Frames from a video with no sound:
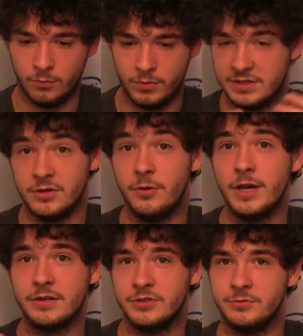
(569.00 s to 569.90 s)
it's
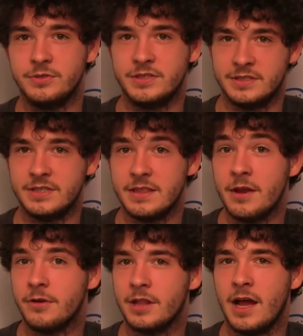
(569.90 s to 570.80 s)
annoying because you sit
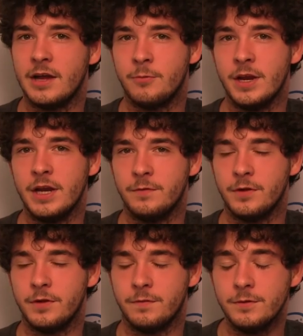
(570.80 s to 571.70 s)
there in line waiting for
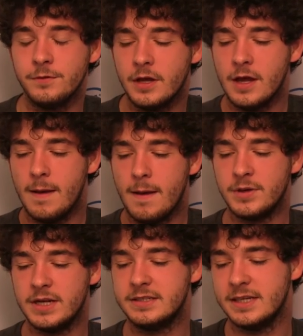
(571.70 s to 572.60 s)
your food,
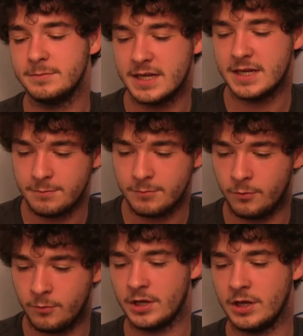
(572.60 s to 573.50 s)
but at the same time,
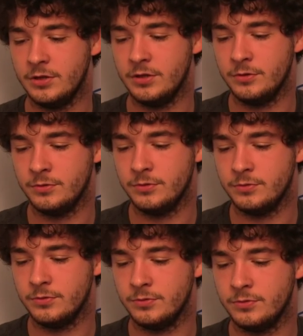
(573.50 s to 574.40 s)
what can you
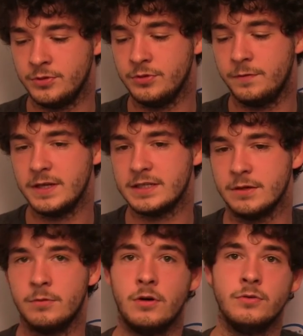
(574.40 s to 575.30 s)
do to fix it?
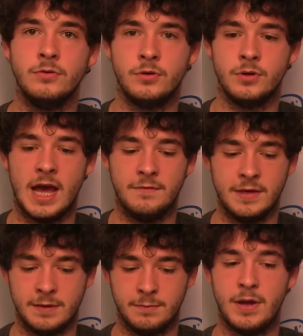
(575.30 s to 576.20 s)
Well, you could have
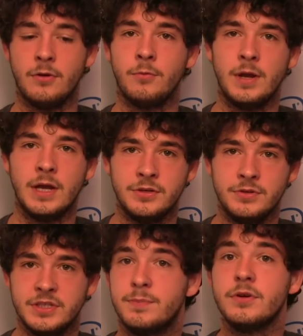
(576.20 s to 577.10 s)
a better way to
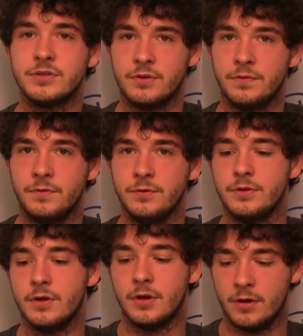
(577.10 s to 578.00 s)
disperse the food,
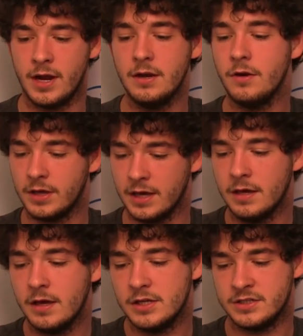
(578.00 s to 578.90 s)
right? Okay,
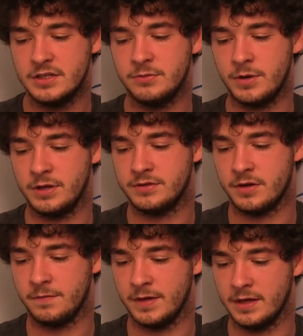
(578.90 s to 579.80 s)
so that's a way to
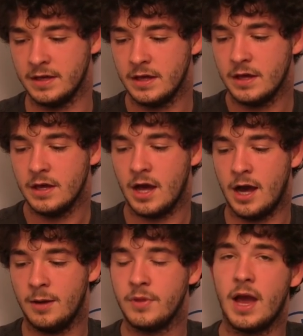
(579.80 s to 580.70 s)
start thinking.
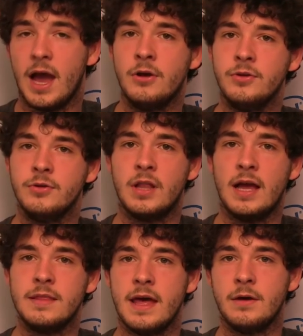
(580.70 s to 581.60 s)
Um, how do you
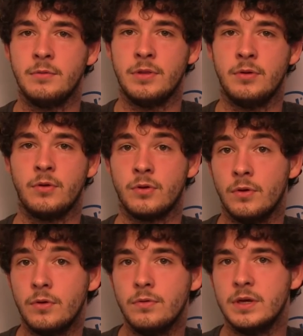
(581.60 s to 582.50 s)
align that with your
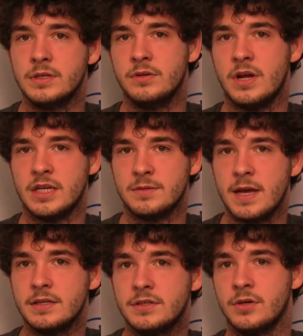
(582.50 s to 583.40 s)
goal? Is another
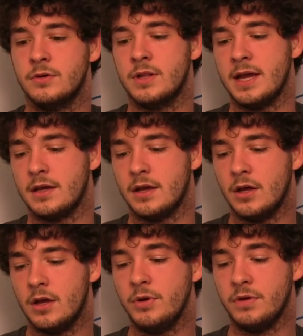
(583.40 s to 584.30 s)
aspect. So like
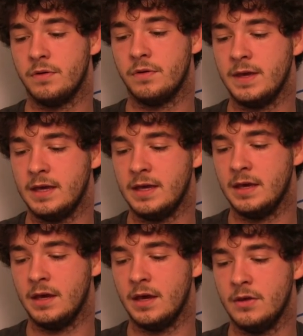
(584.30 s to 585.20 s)
when you're
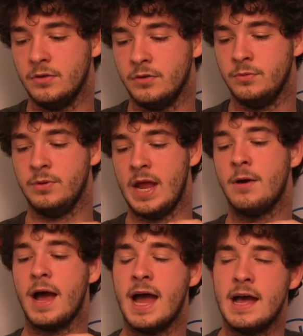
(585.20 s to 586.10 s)
thinking, you
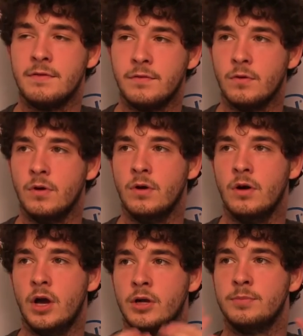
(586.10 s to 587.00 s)
now have
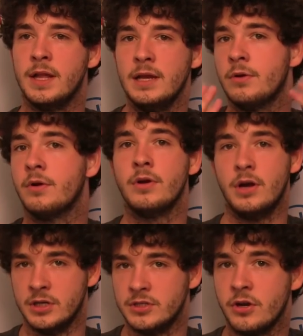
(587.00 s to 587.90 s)
a complaint or
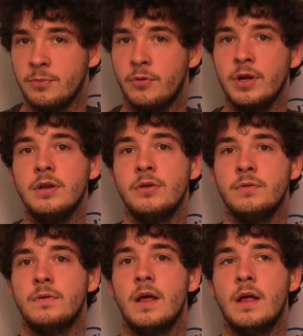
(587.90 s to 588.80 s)
a starting point.
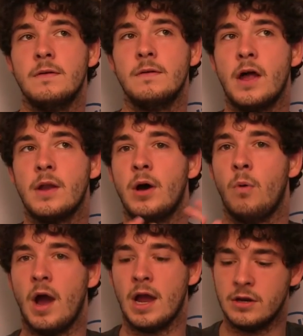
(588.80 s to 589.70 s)
You thought about
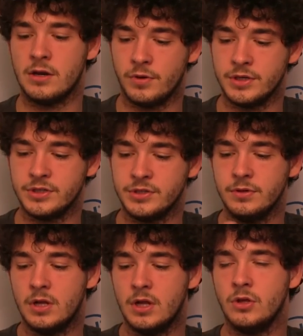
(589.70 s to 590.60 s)
why it annoys you.
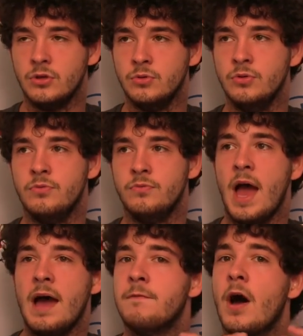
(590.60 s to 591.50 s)
You
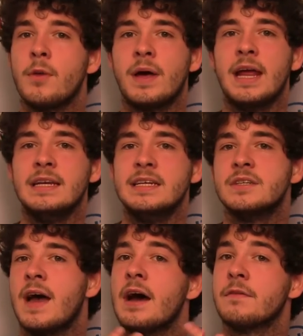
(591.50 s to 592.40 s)
have thought about ideas
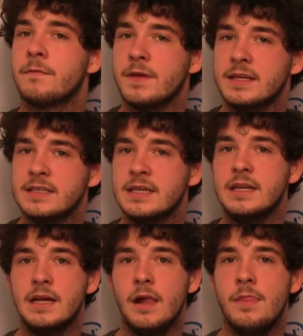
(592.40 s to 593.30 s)
of how to fix it.
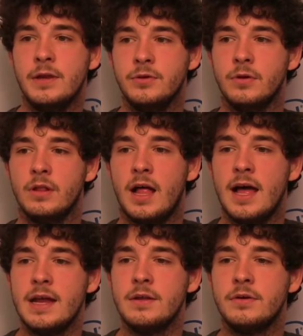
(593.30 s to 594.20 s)
Then you
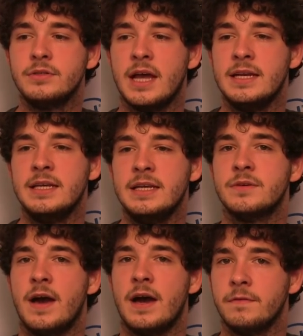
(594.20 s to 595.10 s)
align those ideas
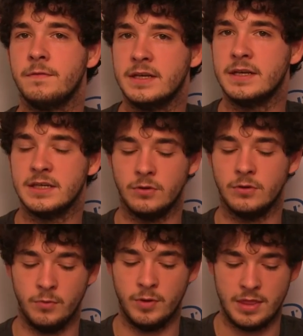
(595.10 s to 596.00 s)
of how to fix it
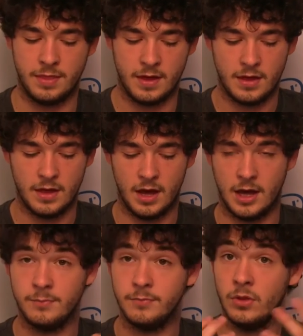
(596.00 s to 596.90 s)
with
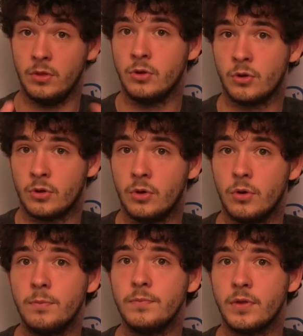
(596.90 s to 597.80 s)
um, your
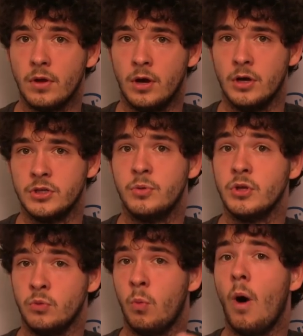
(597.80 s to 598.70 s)
goal uh, so what
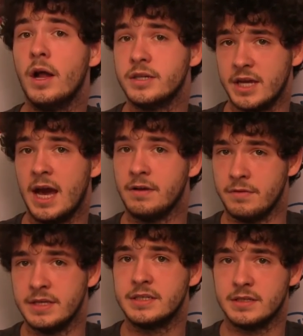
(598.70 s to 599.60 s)
you want out of
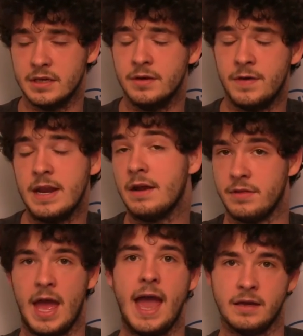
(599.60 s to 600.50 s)
this event, out of the
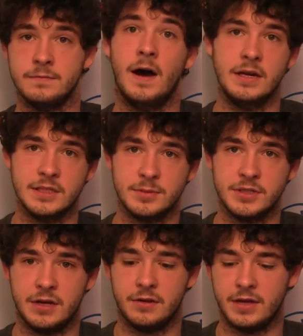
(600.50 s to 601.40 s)
hackathon in this
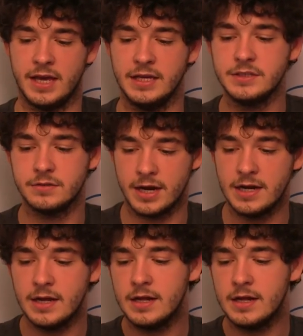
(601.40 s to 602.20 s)
particular case, right?